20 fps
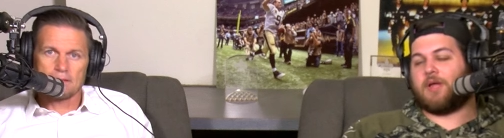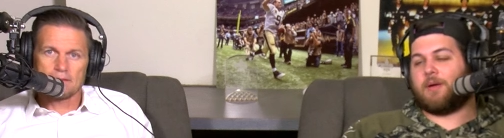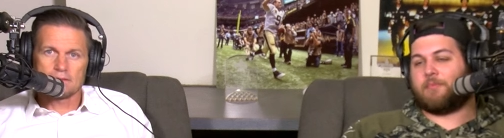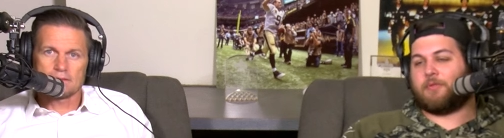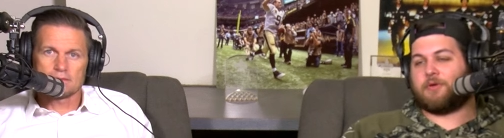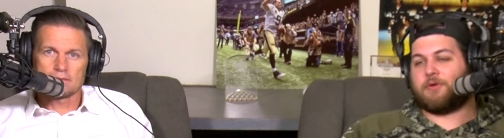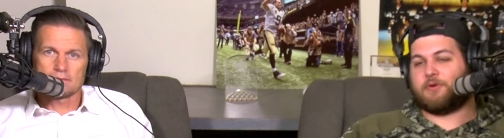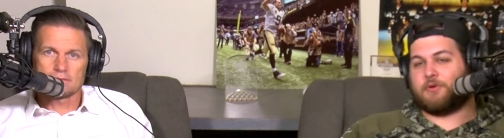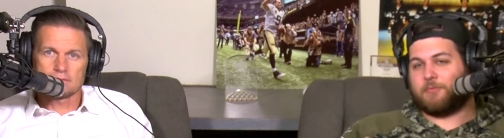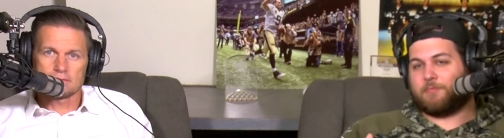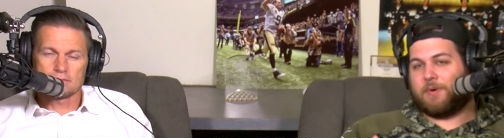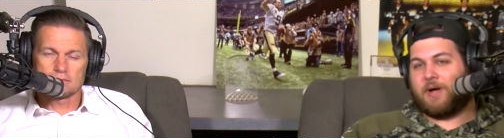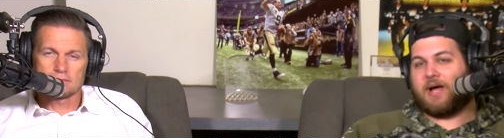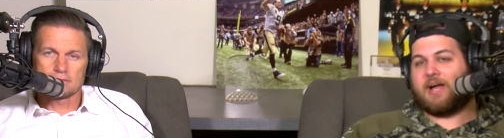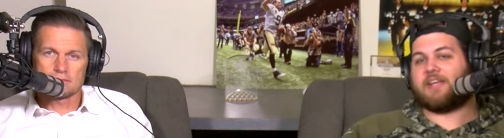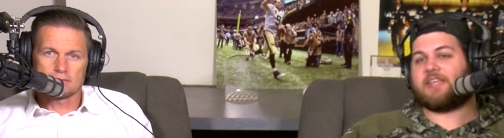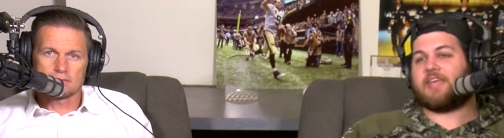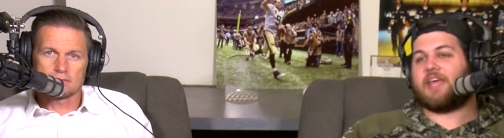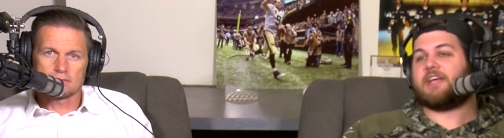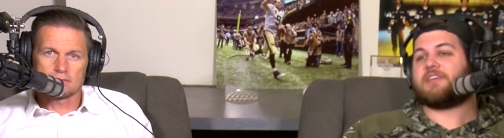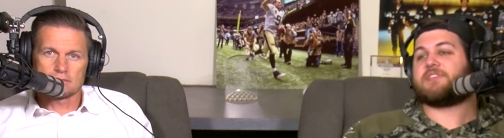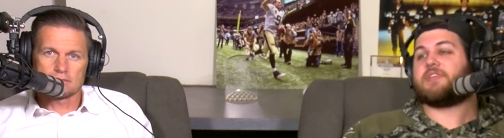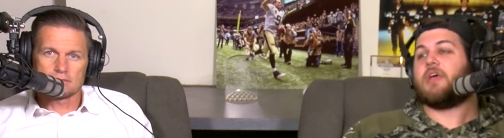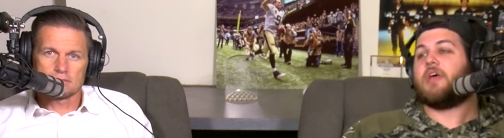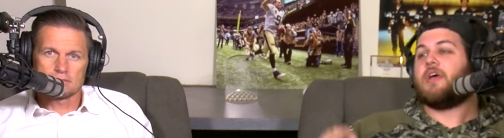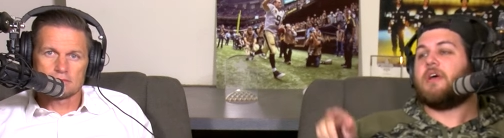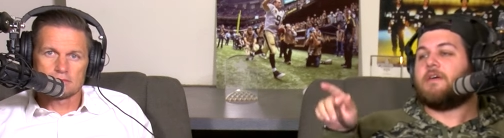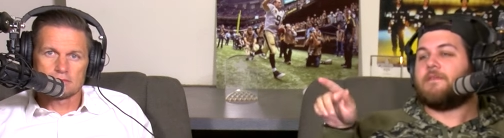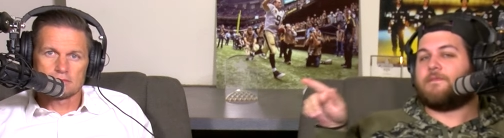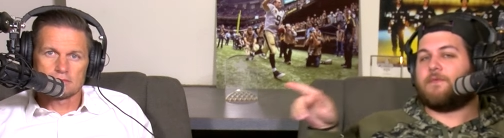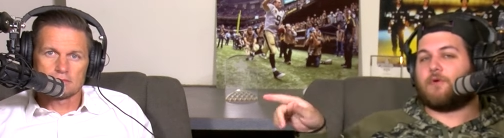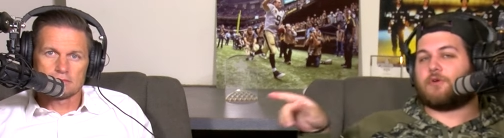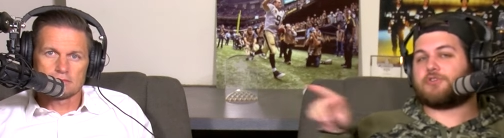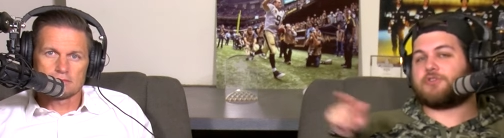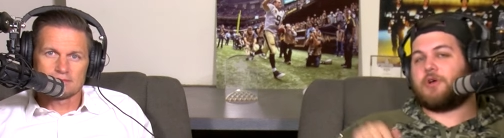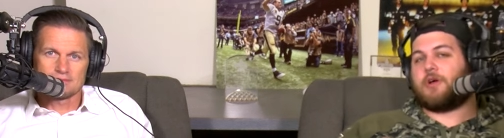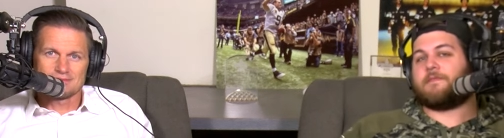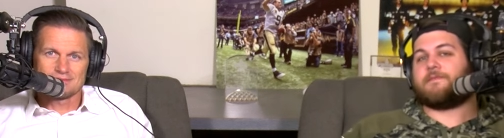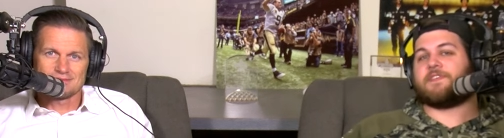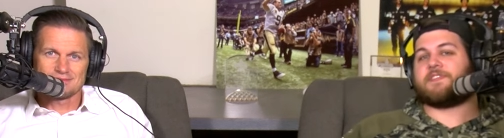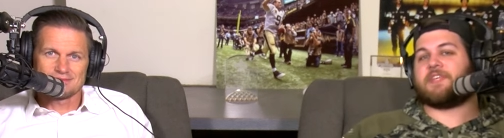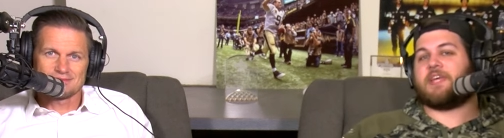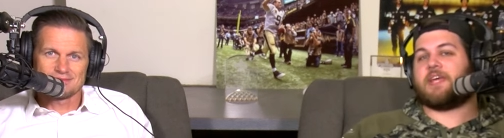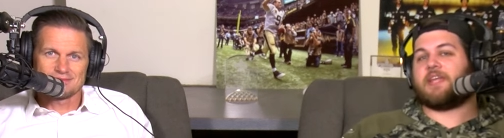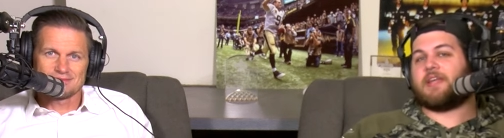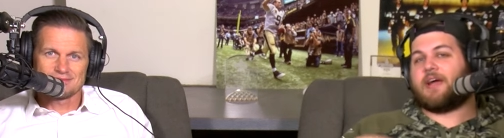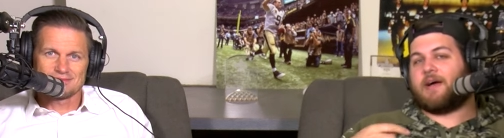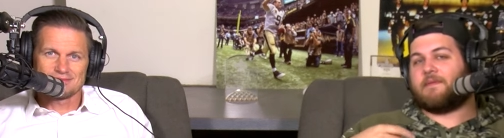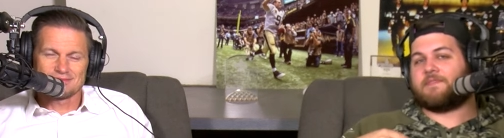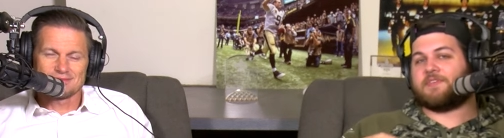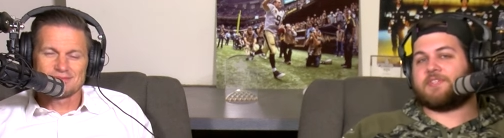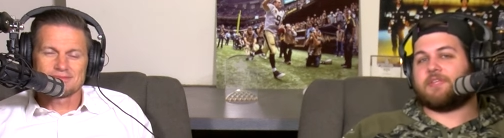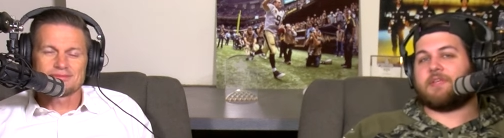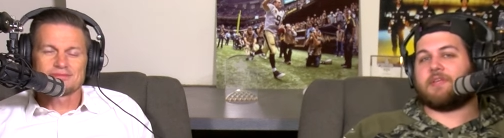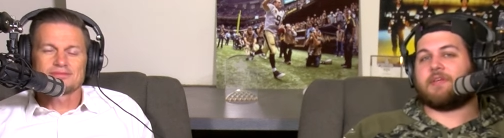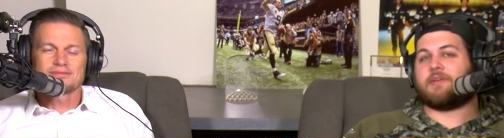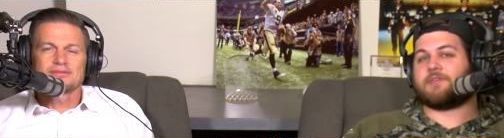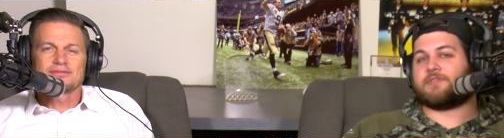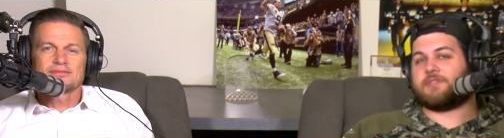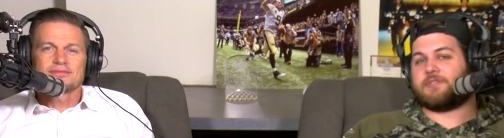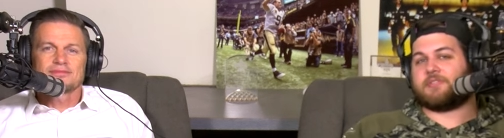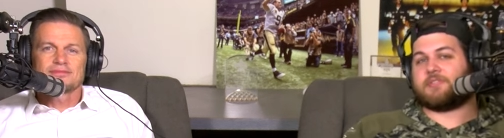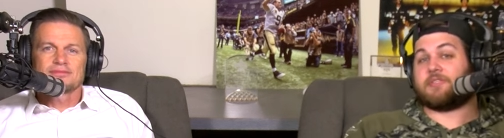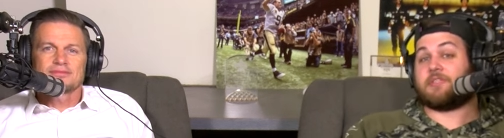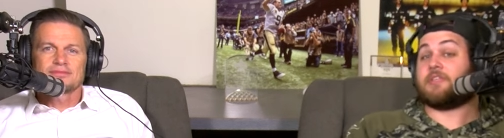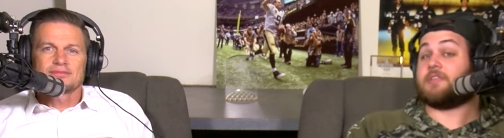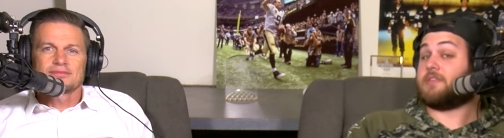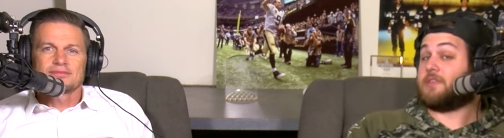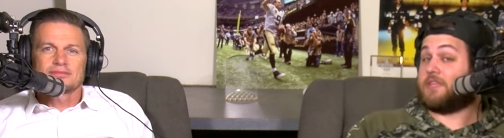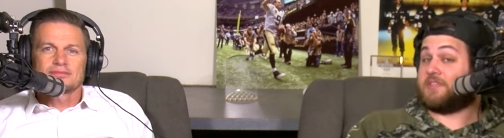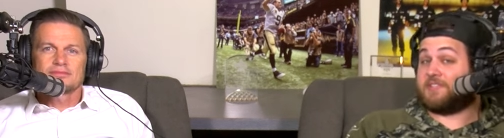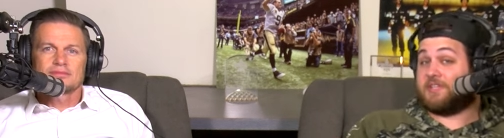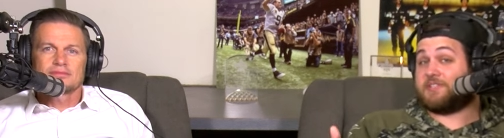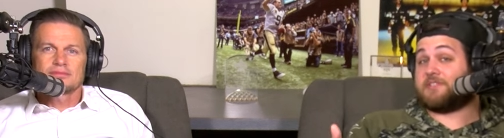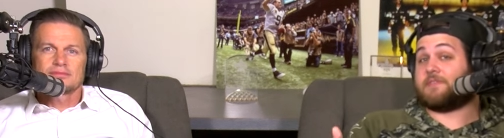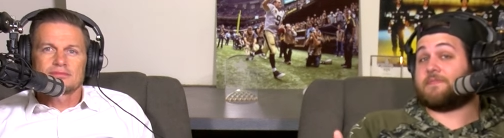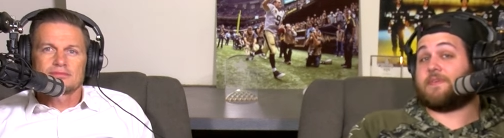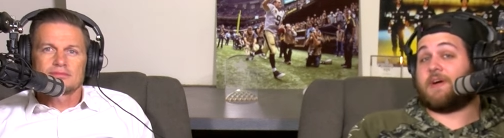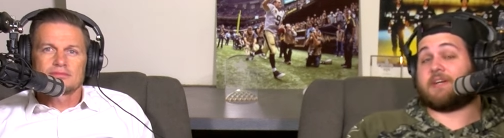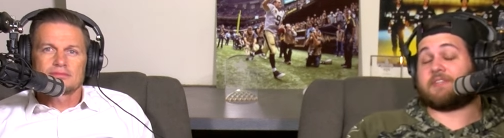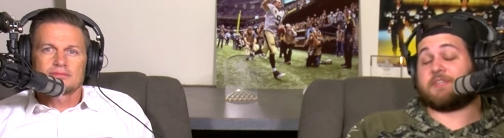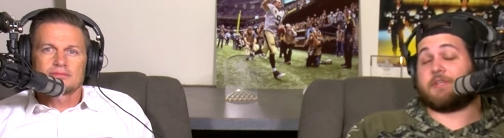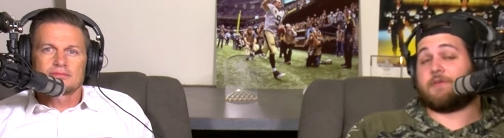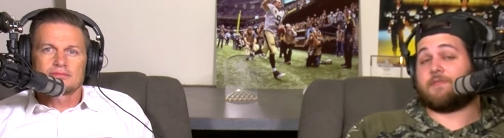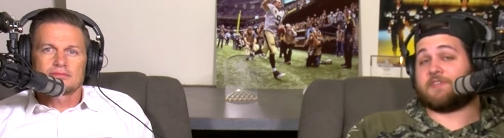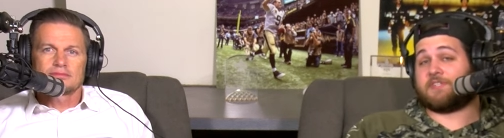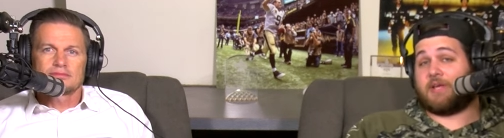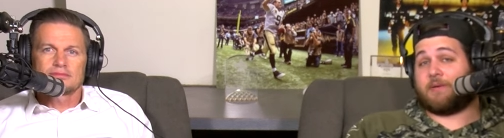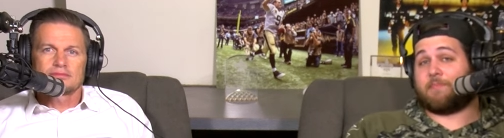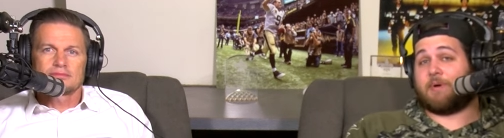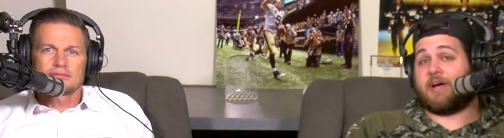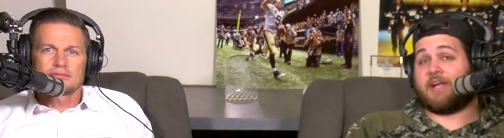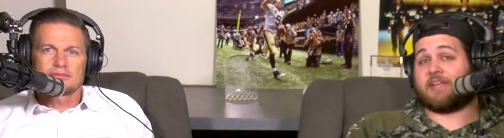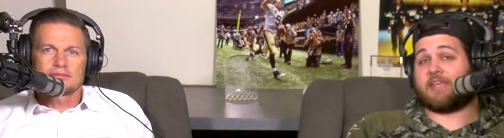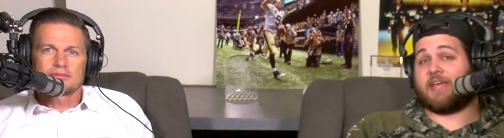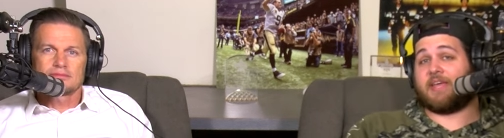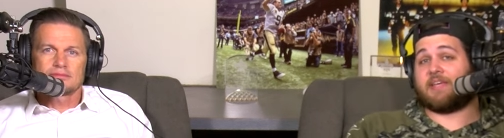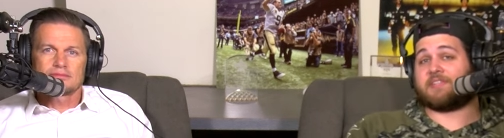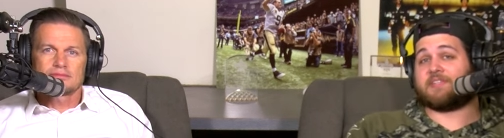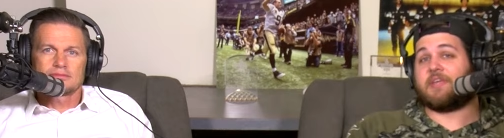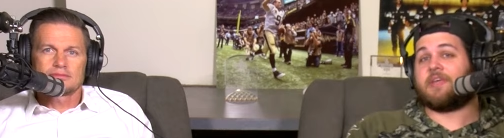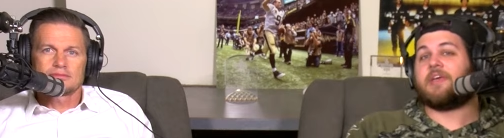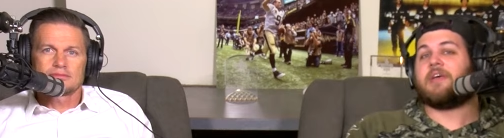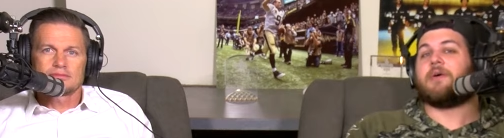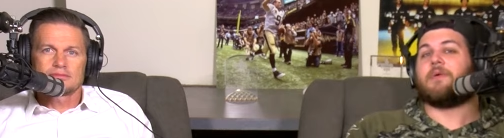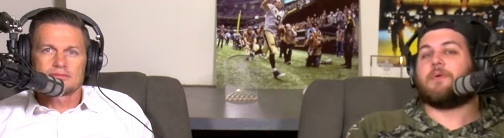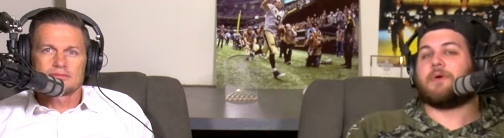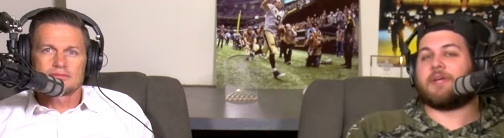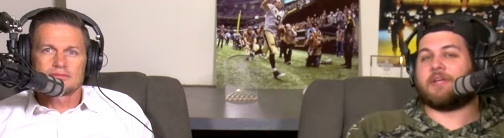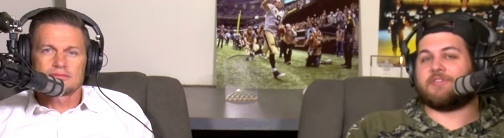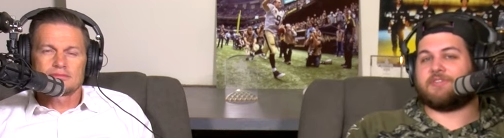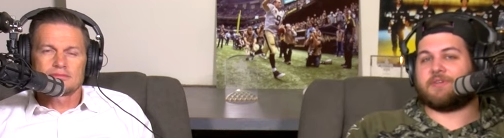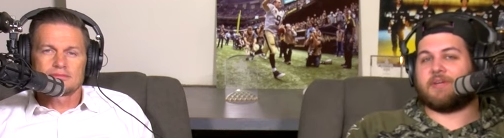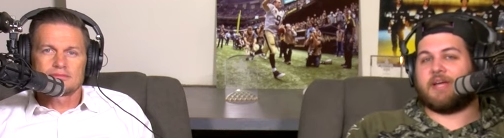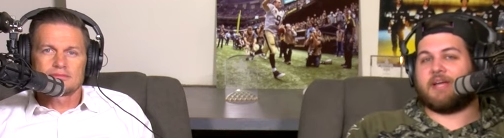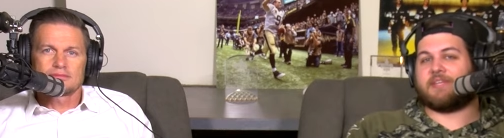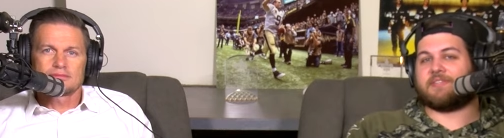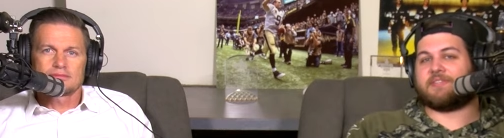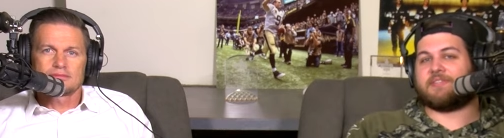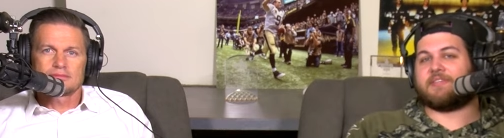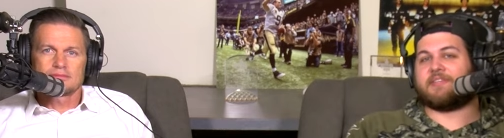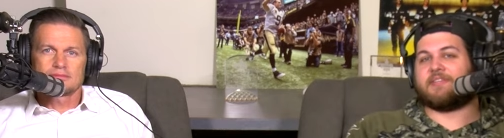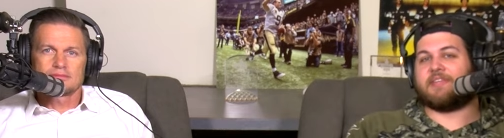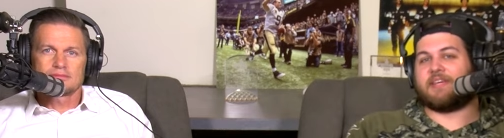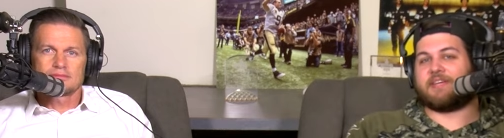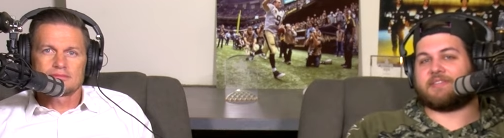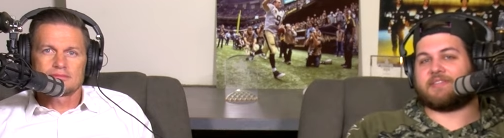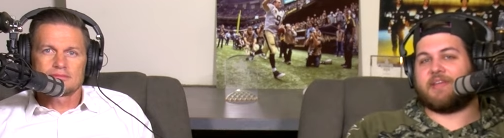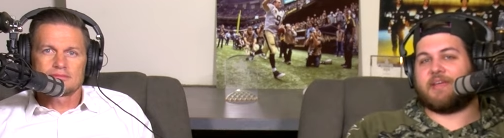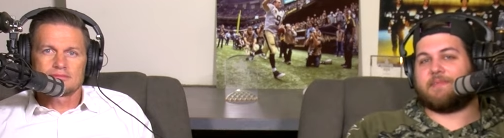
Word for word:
Speaker 1: we upload a new podcast. For Sean Fazende, I'm Vasilios. This is the, this is the Fox 8 Overtime Podcast. We'll catch you guys next